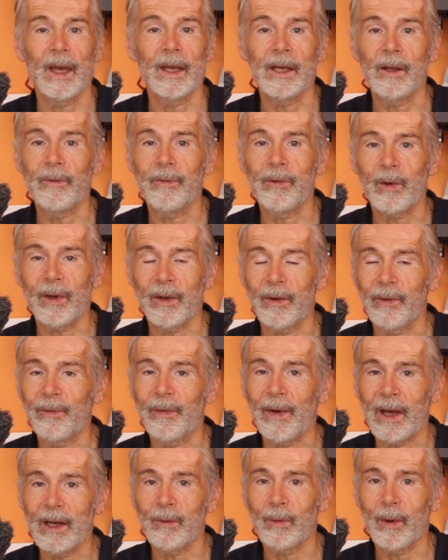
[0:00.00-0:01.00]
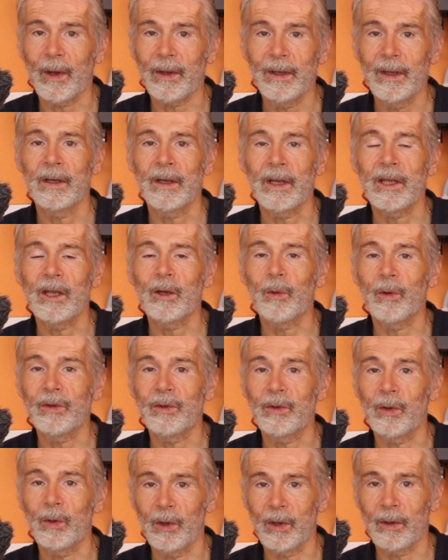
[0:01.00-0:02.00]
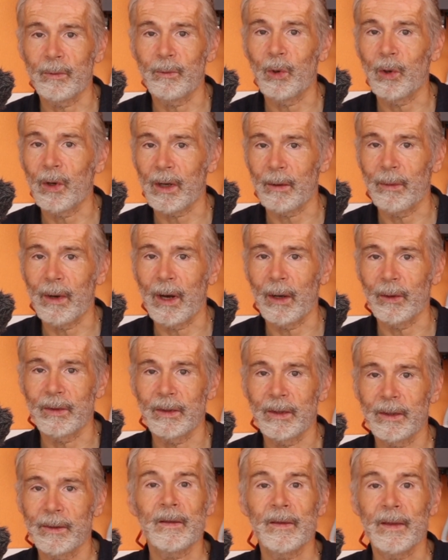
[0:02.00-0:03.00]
and if you can find one that you want to learn more about.